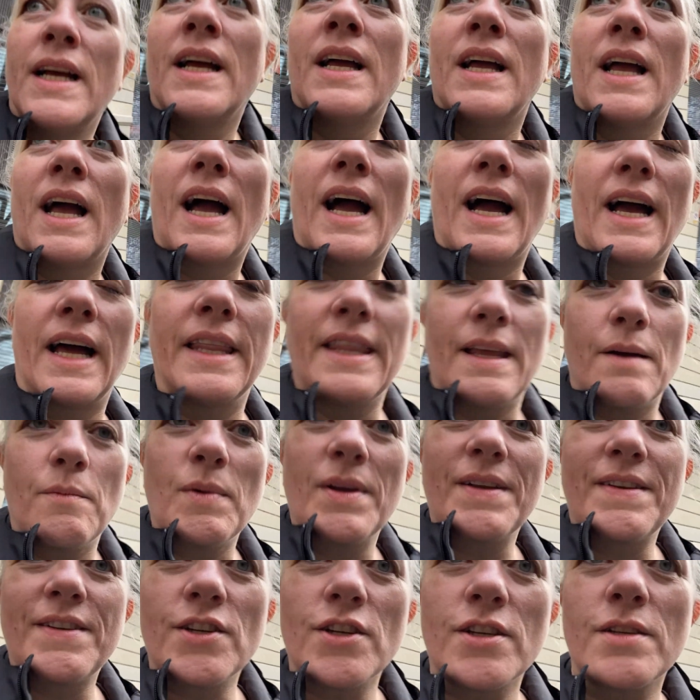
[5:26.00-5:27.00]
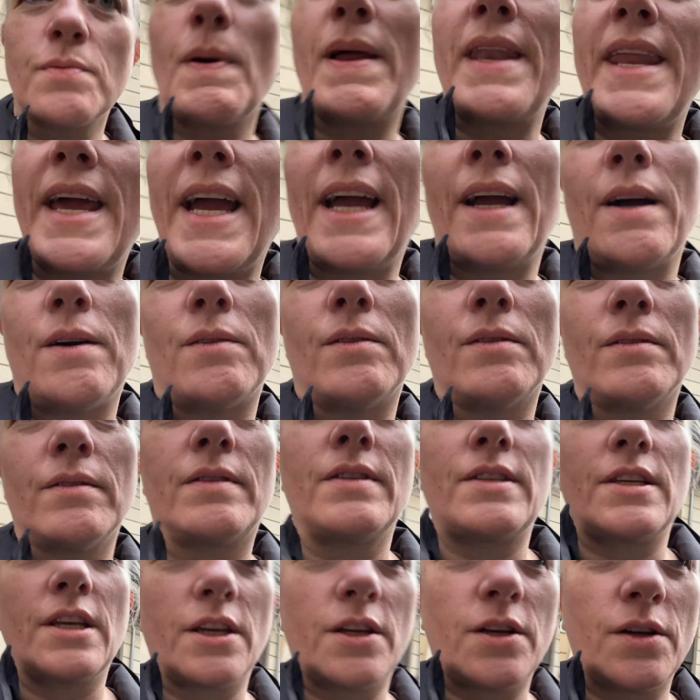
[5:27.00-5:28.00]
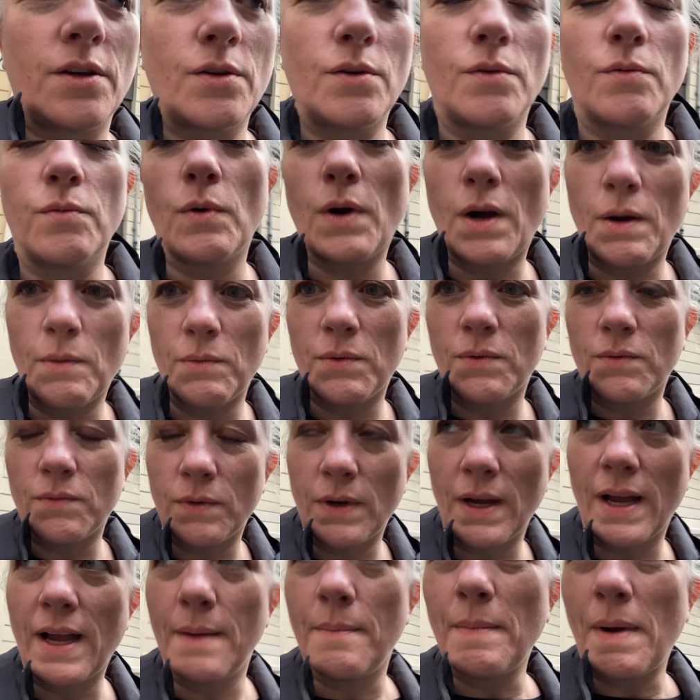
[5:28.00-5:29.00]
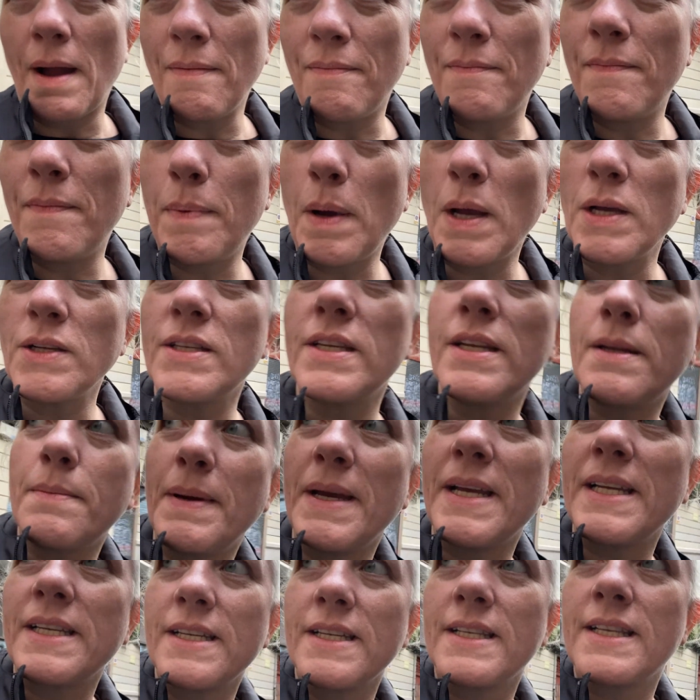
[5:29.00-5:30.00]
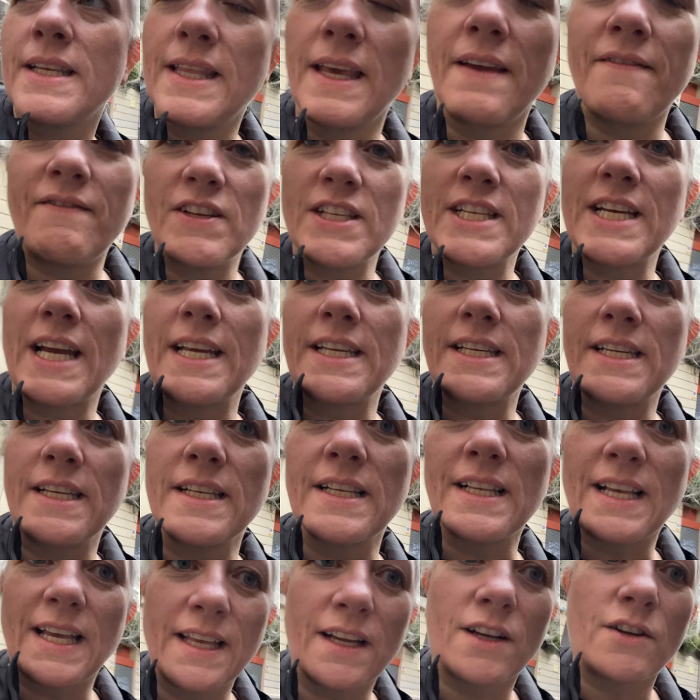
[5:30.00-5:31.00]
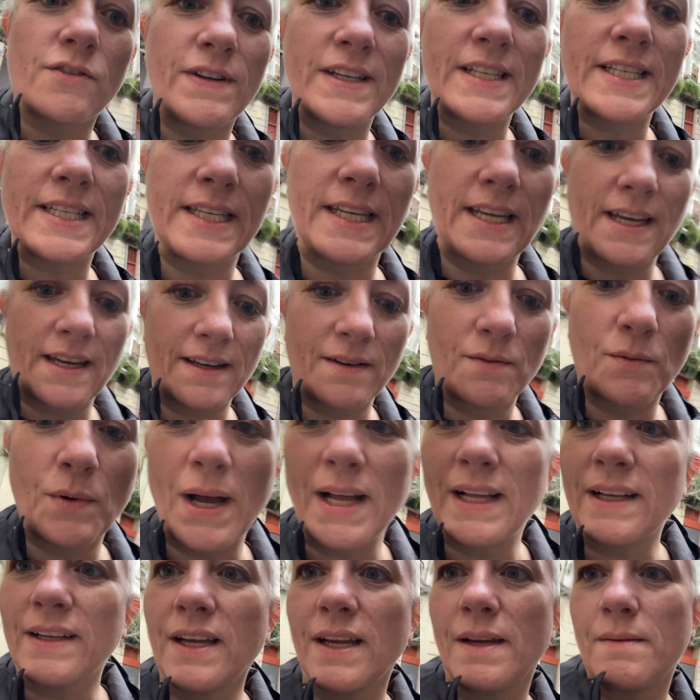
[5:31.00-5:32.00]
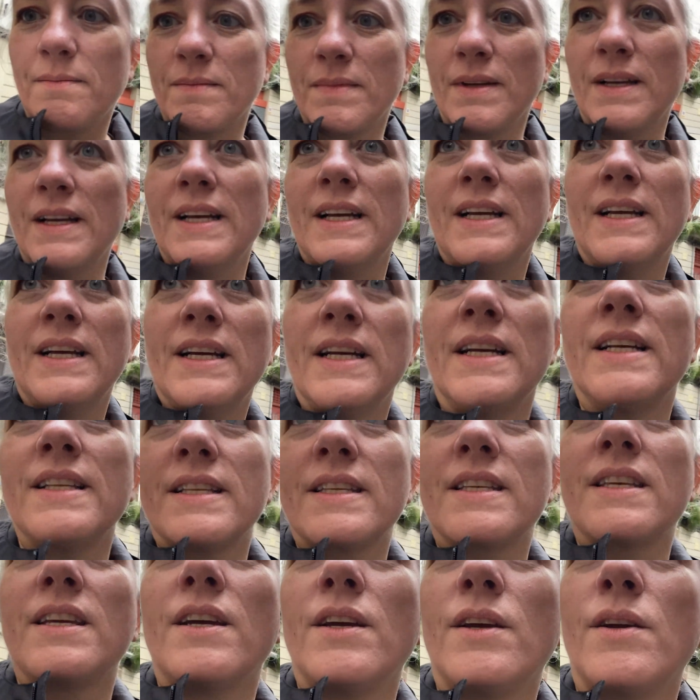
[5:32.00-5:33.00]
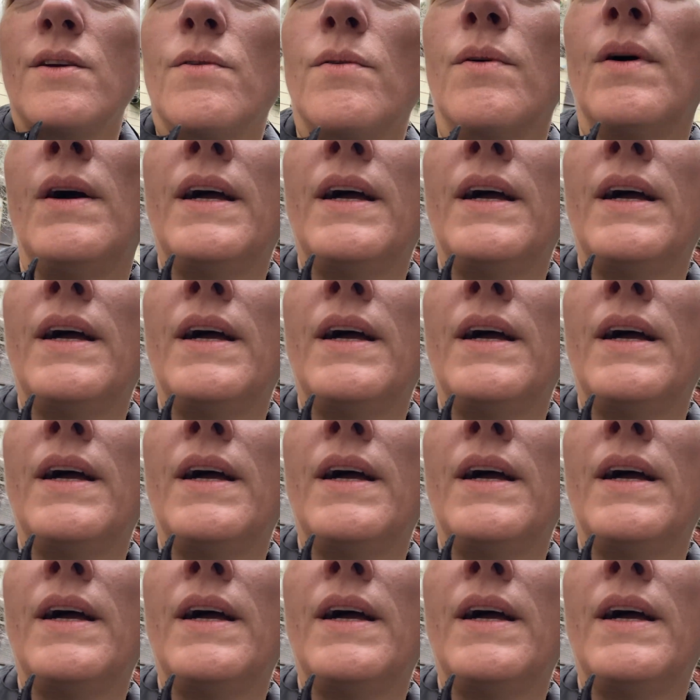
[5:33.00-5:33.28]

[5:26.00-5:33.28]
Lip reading: And then we just went out to what I've posted a picture to the invitation. It's like a Christian welcome to